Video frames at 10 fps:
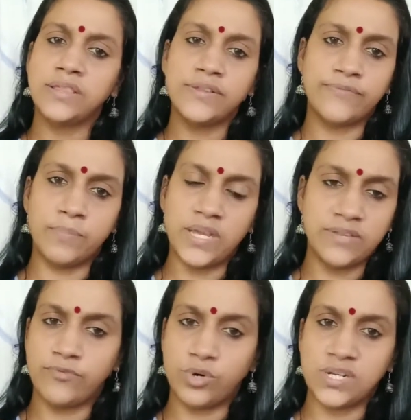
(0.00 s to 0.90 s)
by the
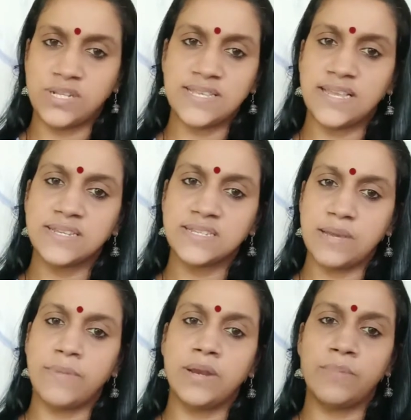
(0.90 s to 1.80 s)
42nd
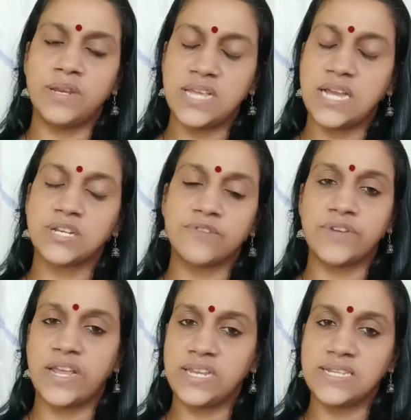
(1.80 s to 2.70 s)
Amendment Act of
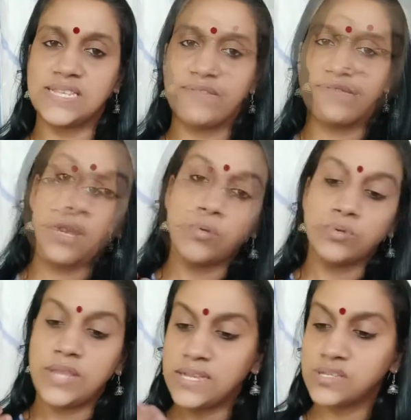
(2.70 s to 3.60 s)
1976.
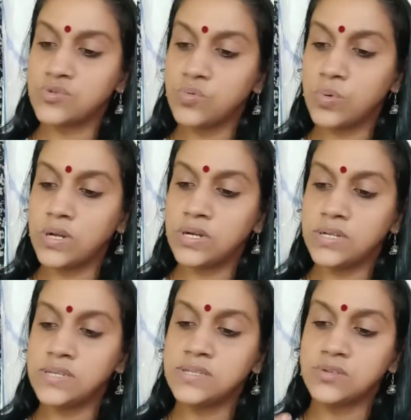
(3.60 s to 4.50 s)
Next word
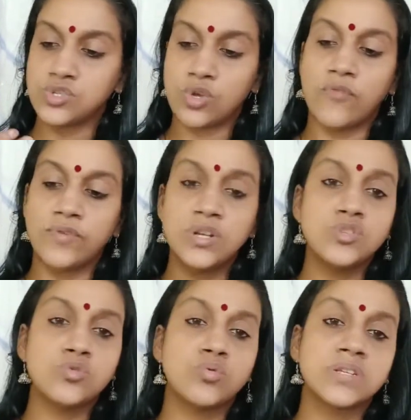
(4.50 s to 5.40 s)
is sovereign,
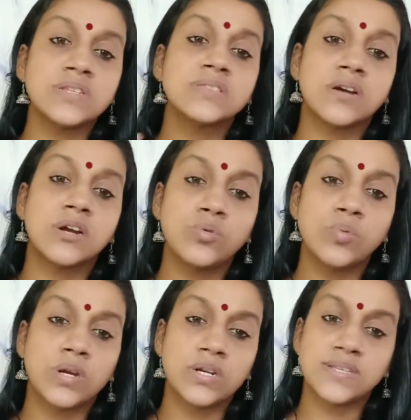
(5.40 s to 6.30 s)
socialist. Third
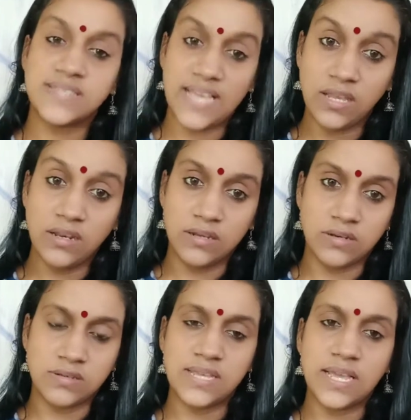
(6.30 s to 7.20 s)
word is secular.
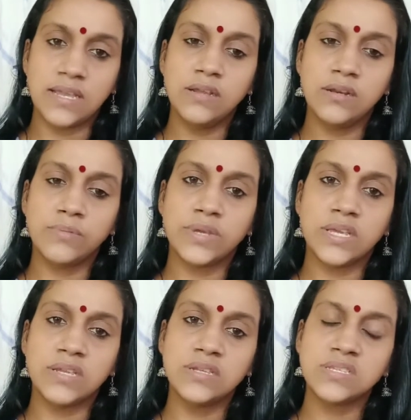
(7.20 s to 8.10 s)
Secular
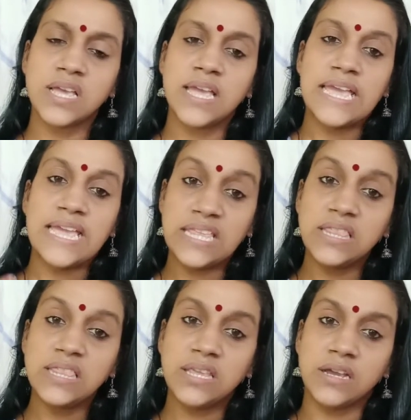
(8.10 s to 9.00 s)
means
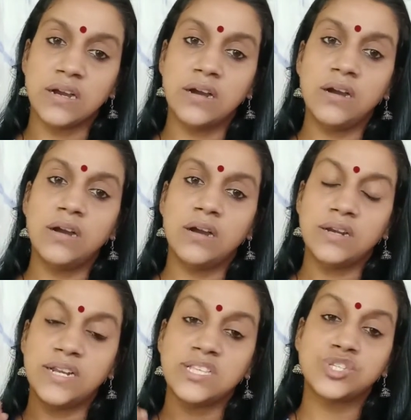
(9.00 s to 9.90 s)
India
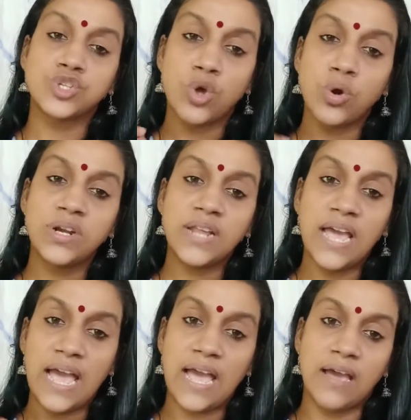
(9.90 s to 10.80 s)
does not
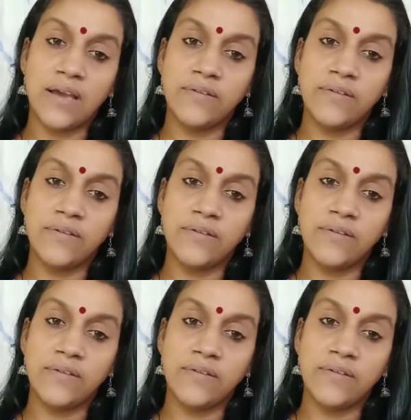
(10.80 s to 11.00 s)
have